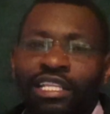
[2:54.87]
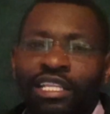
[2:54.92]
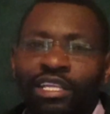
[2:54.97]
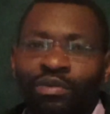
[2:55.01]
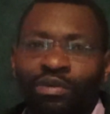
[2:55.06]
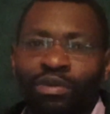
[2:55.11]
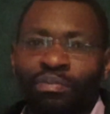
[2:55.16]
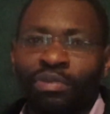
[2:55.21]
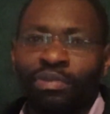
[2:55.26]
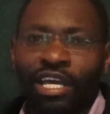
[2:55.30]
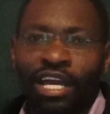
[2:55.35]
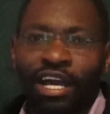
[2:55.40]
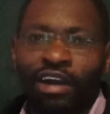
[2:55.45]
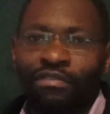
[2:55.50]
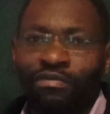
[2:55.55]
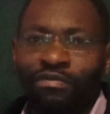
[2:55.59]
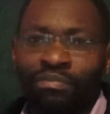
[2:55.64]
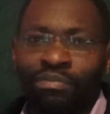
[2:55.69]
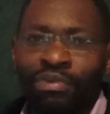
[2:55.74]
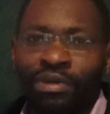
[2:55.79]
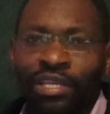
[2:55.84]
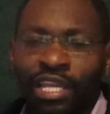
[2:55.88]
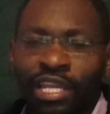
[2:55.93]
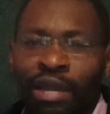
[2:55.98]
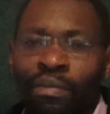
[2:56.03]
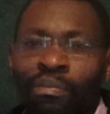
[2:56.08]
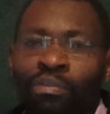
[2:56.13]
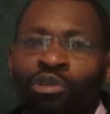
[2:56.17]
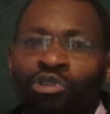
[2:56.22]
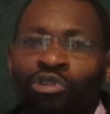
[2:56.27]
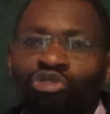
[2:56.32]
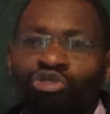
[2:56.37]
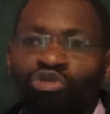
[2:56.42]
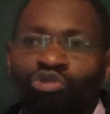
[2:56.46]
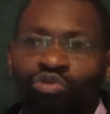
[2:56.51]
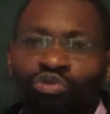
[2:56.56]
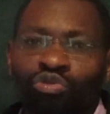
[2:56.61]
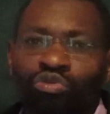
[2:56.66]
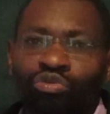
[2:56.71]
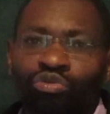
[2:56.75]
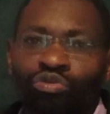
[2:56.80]
they will be have been able
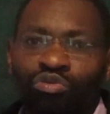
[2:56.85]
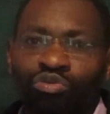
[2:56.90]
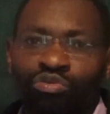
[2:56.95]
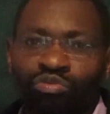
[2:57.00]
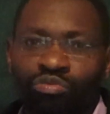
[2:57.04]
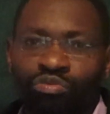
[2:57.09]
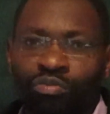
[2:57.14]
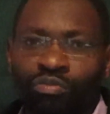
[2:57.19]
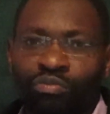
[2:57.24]
to